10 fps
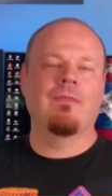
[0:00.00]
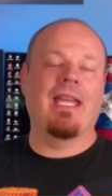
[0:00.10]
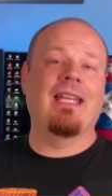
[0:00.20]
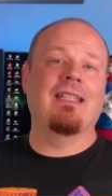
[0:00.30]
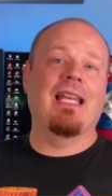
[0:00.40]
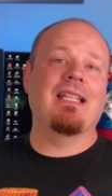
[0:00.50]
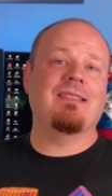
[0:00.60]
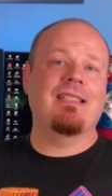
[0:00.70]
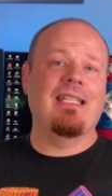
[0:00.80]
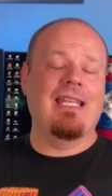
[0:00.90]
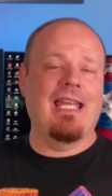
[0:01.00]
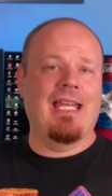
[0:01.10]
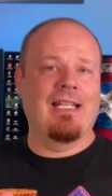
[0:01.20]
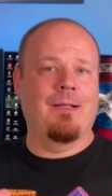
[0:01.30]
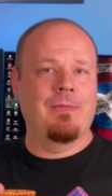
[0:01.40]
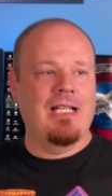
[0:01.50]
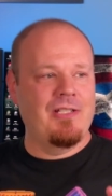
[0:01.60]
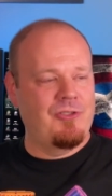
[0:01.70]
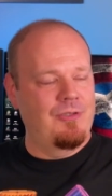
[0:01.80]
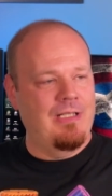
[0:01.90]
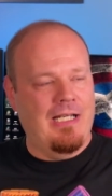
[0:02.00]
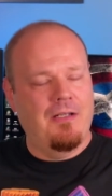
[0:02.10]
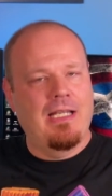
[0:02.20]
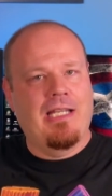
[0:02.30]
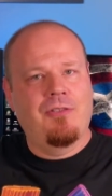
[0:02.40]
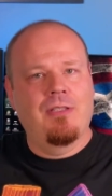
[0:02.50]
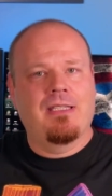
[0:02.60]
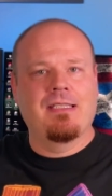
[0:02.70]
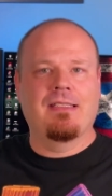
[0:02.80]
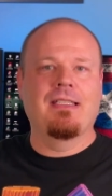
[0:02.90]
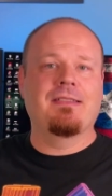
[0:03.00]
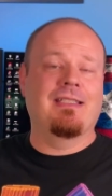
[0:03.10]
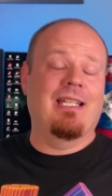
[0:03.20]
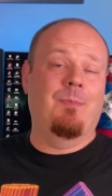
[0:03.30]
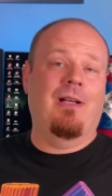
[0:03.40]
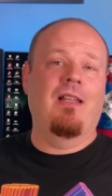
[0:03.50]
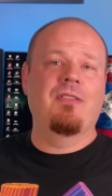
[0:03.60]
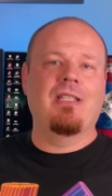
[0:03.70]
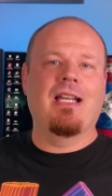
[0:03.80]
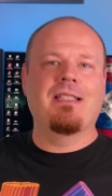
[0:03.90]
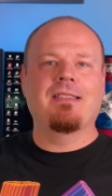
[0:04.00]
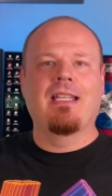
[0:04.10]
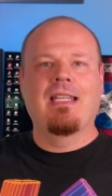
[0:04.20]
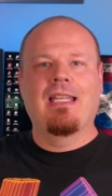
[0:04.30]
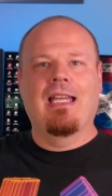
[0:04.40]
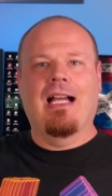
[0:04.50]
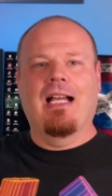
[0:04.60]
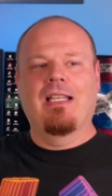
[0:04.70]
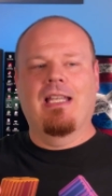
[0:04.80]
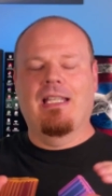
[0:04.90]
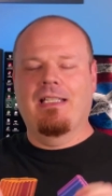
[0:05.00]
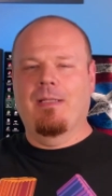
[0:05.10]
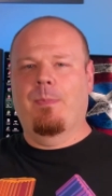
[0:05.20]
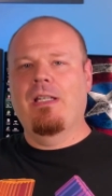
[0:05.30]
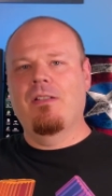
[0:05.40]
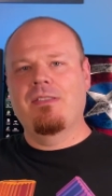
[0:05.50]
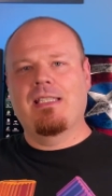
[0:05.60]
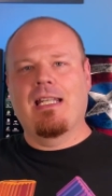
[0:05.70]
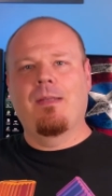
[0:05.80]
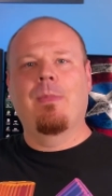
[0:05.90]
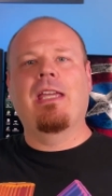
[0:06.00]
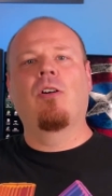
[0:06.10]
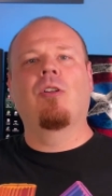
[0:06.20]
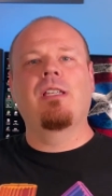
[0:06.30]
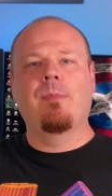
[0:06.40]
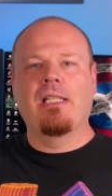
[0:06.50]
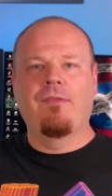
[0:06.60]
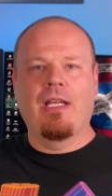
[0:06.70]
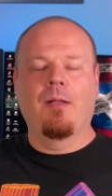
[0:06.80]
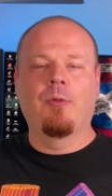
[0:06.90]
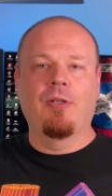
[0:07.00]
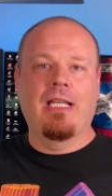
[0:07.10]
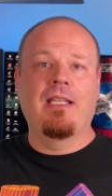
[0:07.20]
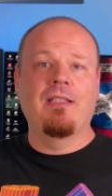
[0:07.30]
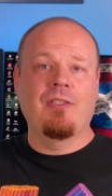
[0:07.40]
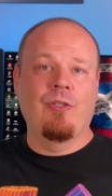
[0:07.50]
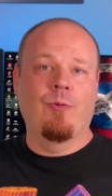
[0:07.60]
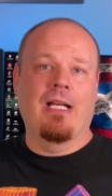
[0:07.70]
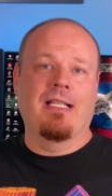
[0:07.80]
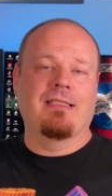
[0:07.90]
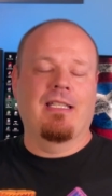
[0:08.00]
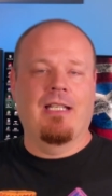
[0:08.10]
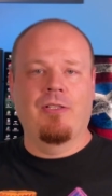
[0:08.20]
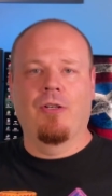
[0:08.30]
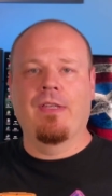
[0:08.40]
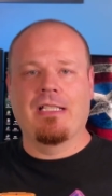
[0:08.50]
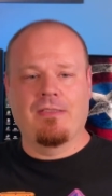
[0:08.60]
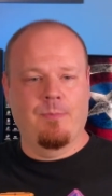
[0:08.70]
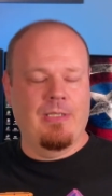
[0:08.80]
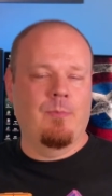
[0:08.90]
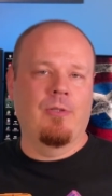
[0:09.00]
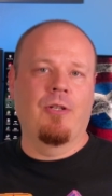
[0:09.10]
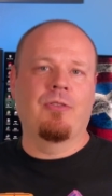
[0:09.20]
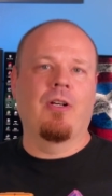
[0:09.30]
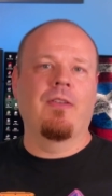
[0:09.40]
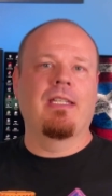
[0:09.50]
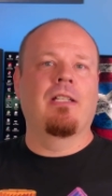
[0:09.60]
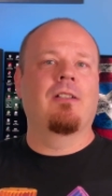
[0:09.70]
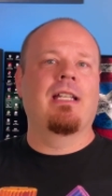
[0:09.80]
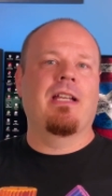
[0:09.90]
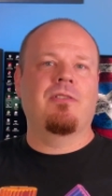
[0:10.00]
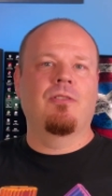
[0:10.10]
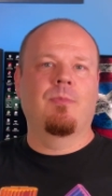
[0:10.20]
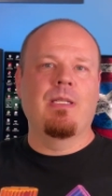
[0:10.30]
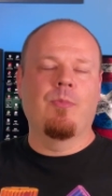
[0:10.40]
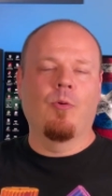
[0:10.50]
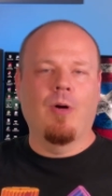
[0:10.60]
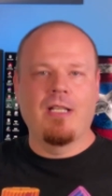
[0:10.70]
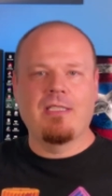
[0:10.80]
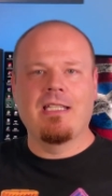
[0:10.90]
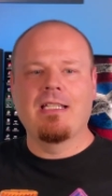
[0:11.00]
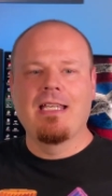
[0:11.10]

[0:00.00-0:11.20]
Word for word: And lastly, and I'm not sure how accurate this is, and I apologize, it appears that it may only be available in the US, and I know that's a big blow to all the international people watching.